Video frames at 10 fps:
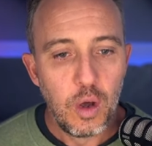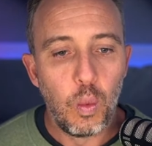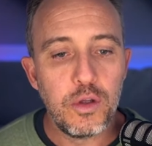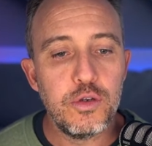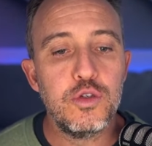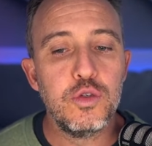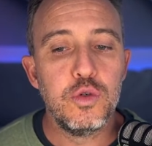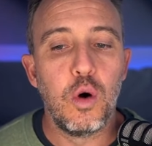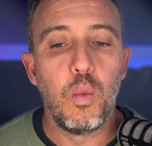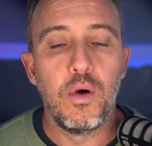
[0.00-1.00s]
What you do
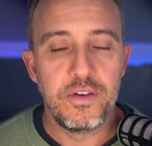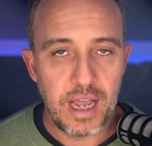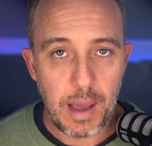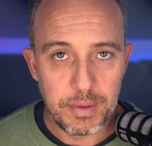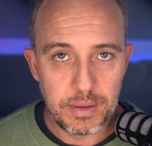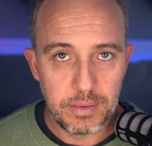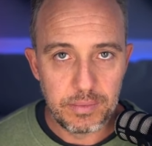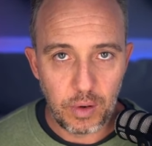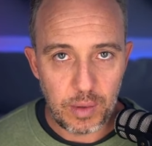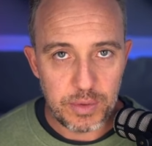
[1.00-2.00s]
not want to happen,
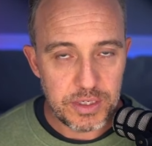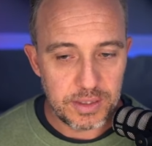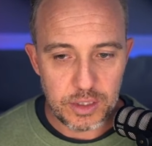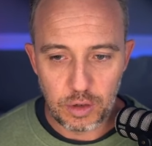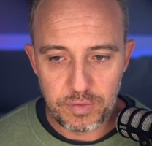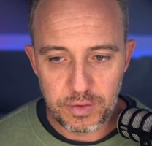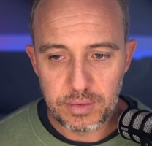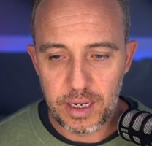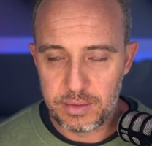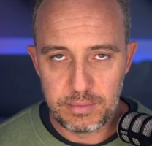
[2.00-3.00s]
right? And we see this often,
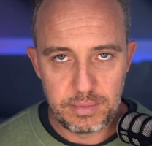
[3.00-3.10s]
and